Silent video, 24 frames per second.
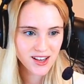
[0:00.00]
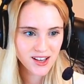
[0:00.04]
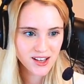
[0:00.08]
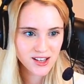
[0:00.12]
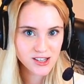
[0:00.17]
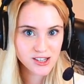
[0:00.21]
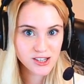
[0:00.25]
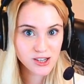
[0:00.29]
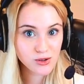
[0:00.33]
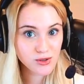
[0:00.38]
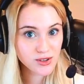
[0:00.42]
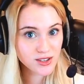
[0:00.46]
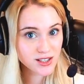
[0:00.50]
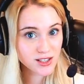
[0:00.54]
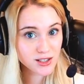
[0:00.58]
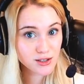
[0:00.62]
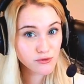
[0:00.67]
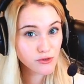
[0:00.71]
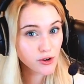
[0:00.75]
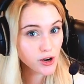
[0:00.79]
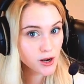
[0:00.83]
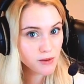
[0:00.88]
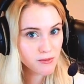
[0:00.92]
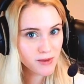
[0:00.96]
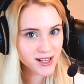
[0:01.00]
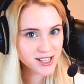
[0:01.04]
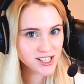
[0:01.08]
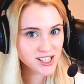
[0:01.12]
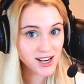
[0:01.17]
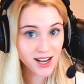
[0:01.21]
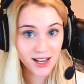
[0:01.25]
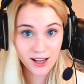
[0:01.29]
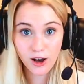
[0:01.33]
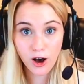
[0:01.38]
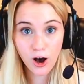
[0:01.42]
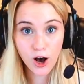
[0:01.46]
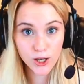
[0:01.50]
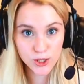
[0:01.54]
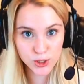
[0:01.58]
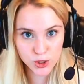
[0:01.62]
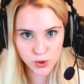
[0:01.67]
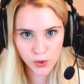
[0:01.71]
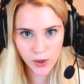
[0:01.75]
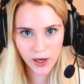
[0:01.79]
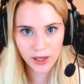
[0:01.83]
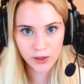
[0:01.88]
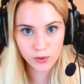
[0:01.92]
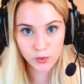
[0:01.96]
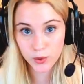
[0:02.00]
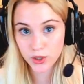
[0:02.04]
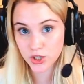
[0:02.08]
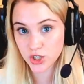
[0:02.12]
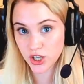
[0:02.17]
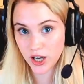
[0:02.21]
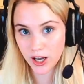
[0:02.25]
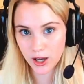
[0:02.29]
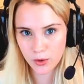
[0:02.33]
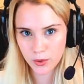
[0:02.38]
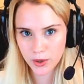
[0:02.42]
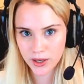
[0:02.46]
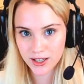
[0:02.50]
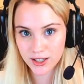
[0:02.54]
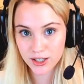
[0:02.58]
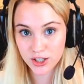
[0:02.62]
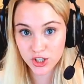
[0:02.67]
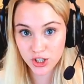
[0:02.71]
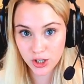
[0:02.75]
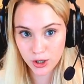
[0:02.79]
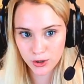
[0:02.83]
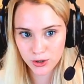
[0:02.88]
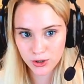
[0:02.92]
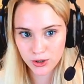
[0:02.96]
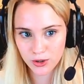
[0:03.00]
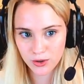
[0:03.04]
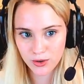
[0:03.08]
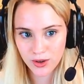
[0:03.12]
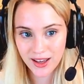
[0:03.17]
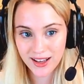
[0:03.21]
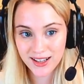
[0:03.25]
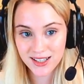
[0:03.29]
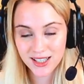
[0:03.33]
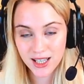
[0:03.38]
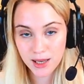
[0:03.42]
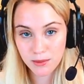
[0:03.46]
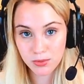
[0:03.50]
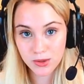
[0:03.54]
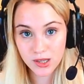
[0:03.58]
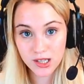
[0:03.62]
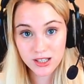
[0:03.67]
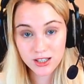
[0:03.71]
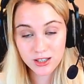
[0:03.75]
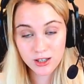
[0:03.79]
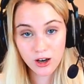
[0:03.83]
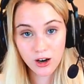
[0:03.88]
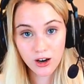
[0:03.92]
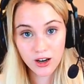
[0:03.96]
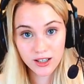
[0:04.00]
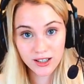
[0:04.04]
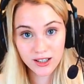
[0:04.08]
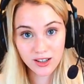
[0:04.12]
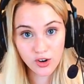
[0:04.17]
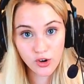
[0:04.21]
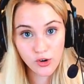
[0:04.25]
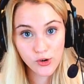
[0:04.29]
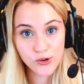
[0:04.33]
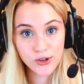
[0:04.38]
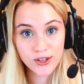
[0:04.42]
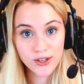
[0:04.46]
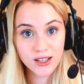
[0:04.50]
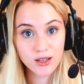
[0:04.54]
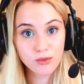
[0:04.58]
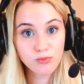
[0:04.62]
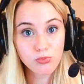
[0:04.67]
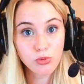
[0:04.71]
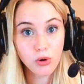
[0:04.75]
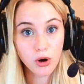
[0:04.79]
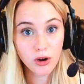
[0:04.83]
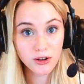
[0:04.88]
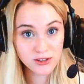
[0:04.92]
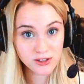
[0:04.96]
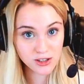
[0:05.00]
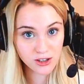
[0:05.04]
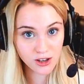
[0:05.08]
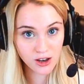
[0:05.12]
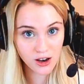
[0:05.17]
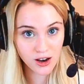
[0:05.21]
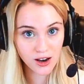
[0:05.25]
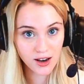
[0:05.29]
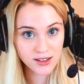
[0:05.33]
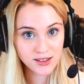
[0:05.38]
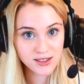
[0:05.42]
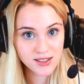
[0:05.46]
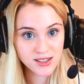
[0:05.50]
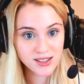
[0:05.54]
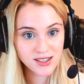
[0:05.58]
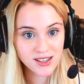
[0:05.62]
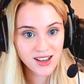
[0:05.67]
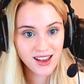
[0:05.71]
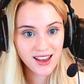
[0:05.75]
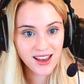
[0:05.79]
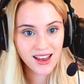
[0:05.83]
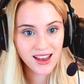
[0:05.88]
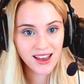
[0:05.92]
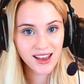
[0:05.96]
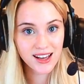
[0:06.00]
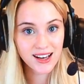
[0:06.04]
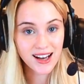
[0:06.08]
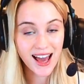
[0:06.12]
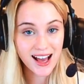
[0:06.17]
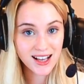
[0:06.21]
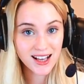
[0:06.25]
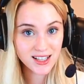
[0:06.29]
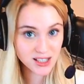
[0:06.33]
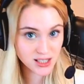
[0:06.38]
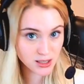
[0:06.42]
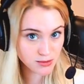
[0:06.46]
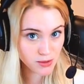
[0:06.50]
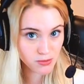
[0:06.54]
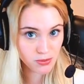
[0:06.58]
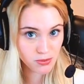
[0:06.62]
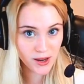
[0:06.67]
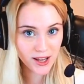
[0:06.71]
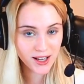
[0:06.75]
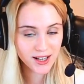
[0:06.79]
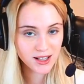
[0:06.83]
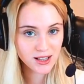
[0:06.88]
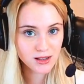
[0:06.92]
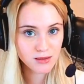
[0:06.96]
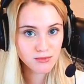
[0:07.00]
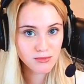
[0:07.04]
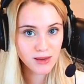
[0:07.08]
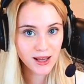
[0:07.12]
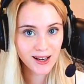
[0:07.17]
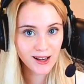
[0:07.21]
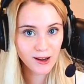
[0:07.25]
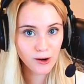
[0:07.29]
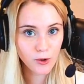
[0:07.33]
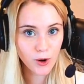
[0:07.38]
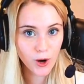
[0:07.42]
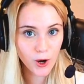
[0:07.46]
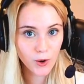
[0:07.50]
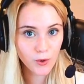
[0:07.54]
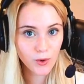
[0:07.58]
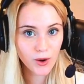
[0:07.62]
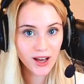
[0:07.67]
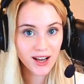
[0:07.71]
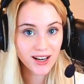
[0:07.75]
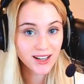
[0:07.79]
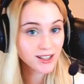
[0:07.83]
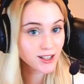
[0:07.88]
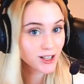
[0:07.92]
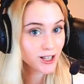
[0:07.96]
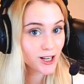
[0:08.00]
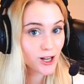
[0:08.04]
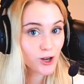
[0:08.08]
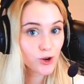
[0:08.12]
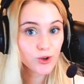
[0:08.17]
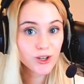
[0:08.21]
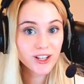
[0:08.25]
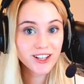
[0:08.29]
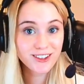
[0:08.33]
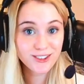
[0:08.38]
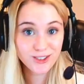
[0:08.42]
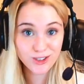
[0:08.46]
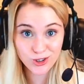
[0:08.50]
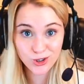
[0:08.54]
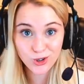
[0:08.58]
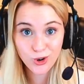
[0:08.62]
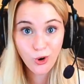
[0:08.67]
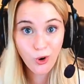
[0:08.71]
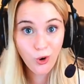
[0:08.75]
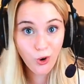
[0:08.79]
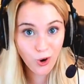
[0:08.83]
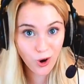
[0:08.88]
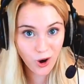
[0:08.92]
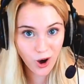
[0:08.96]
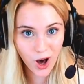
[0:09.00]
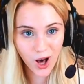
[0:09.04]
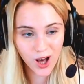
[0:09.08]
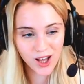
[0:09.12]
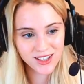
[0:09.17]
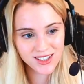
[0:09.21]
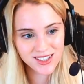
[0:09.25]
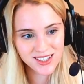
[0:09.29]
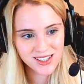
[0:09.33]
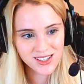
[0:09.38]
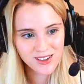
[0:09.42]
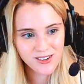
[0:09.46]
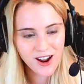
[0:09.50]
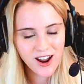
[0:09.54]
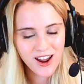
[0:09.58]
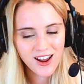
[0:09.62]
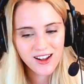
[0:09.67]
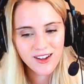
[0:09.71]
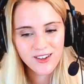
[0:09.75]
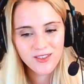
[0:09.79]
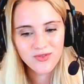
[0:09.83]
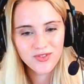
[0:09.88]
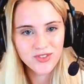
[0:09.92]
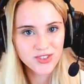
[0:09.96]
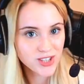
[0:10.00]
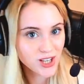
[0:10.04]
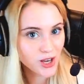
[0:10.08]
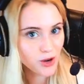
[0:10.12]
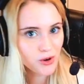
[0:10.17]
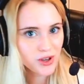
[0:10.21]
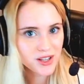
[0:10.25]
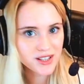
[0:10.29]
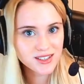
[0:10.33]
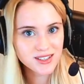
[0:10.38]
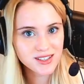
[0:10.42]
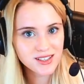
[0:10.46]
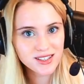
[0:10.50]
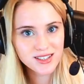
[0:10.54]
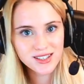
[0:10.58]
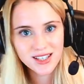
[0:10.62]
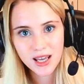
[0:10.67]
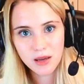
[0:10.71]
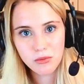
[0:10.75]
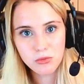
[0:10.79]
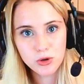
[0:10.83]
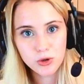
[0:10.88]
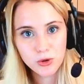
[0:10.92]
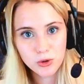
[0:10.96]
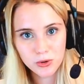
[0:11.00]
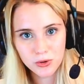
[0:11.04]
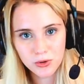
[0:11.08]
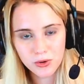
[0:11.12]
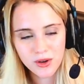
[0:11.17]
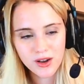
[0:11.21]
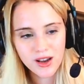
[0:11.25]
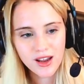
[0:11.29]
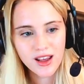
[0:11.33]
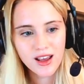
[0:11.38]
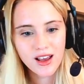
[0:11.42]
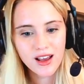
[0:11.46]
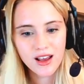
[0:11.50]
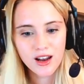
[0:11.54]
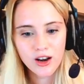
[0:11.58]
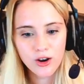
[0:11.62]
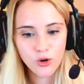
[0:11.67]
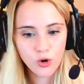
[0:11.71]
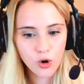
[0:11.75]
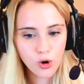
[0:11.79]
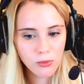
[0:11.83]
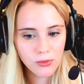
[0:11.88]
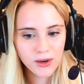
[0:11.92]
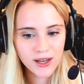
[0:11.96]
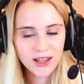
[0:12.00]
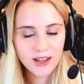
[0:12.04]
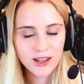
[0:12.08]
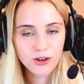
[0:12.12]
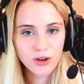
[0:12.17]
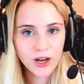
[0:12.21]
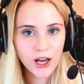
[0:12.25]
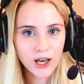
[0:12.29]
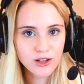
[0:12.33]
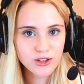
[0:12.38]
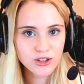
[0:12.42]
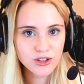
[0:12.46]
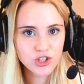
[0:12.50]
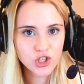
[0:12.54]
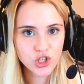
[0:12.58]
So this is very much like Ozrael, which I already showed you, except this card can only eat bronze cards, it has to be played in the melee row, and it can only eat your cards. So it's the same rule. Normally you're going to